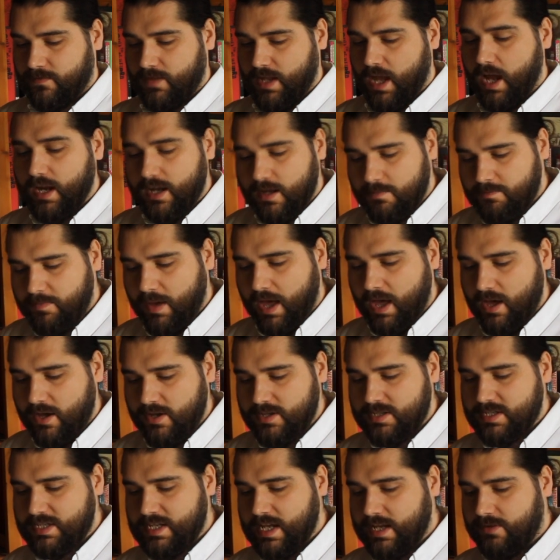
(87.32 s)
"And I bet her
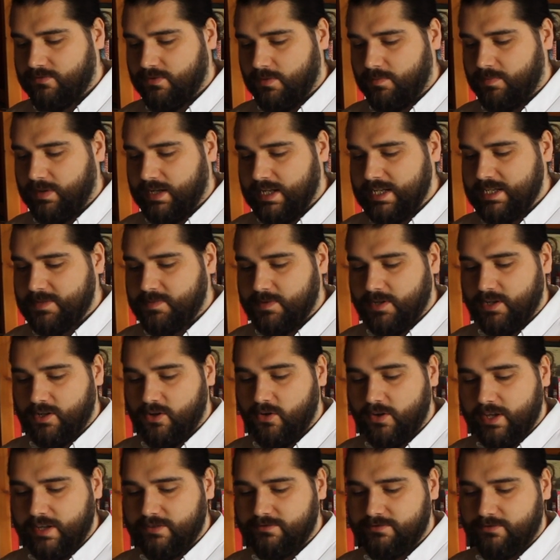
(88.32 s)
secret policemen are
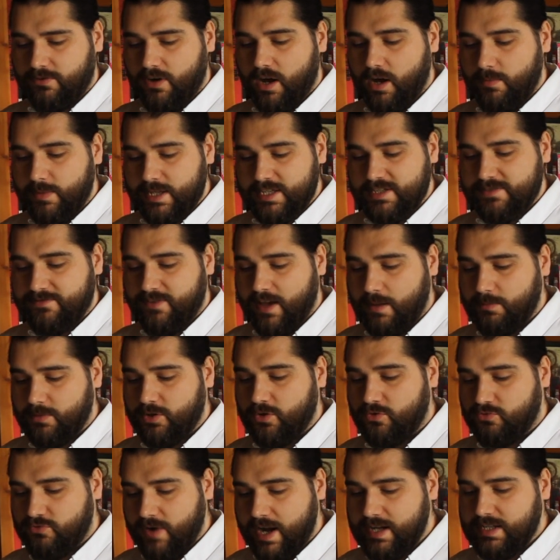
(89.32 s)
looking for Ahmet's family
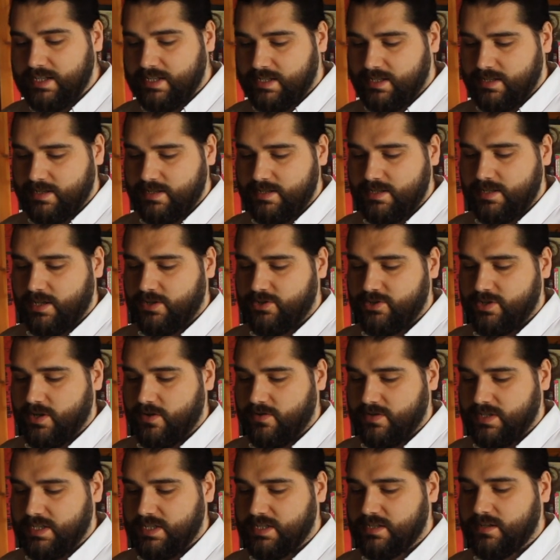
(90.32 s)
already," said
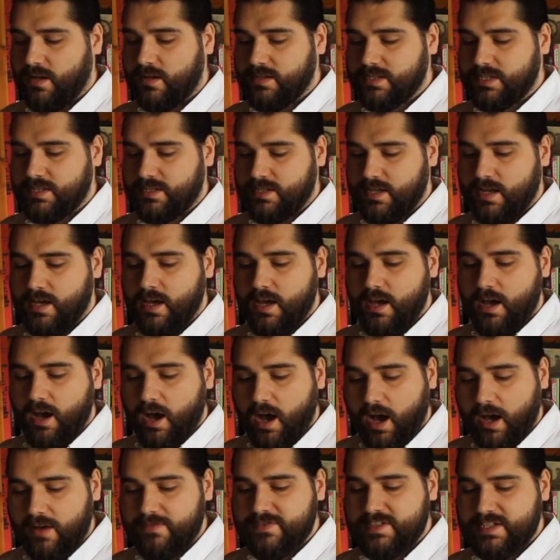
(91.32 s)
Josie, starting to
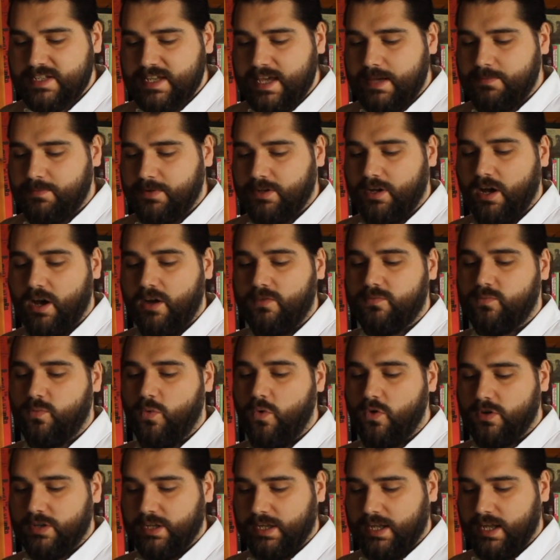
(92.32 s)
half skip and half
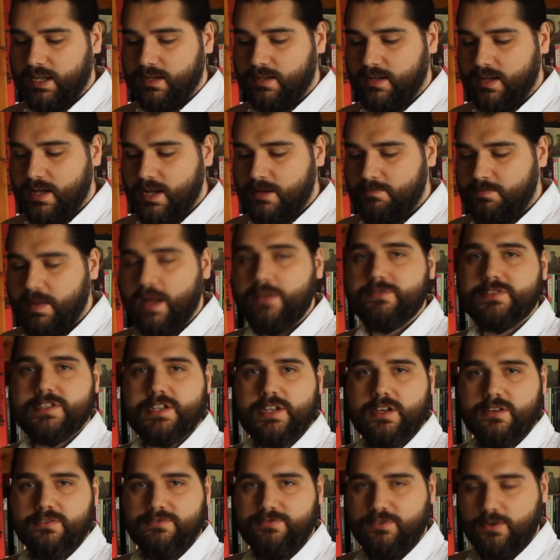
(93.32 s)
walk again,
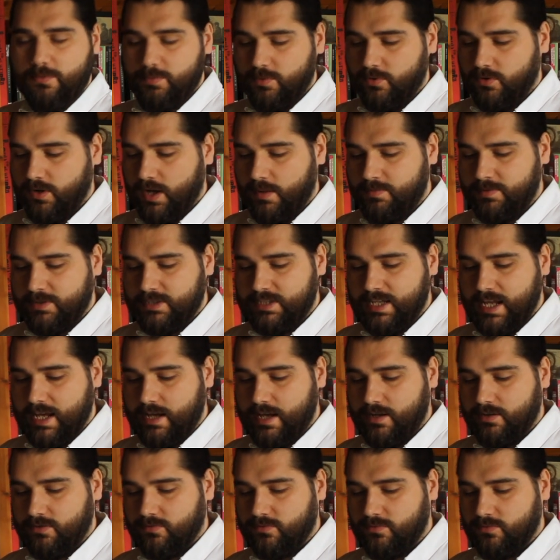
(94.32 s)
bouncing her football up and
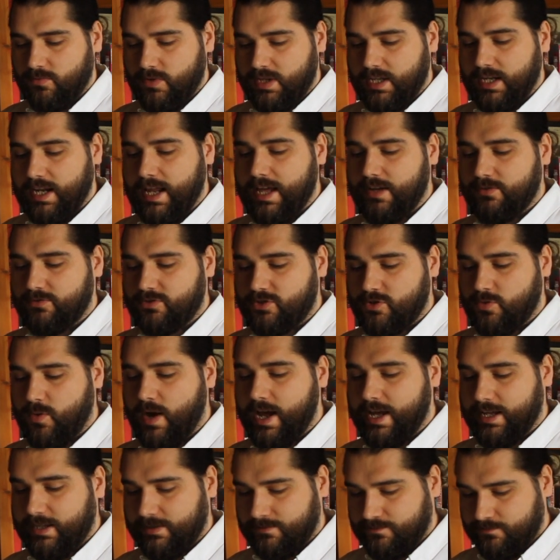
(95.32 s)
down with a loud
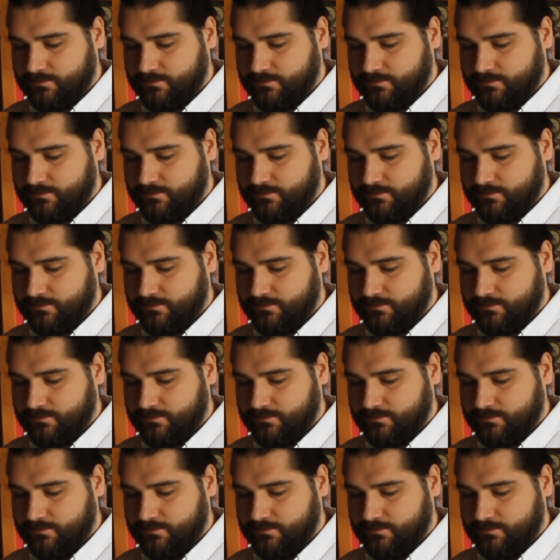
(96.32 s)
twang.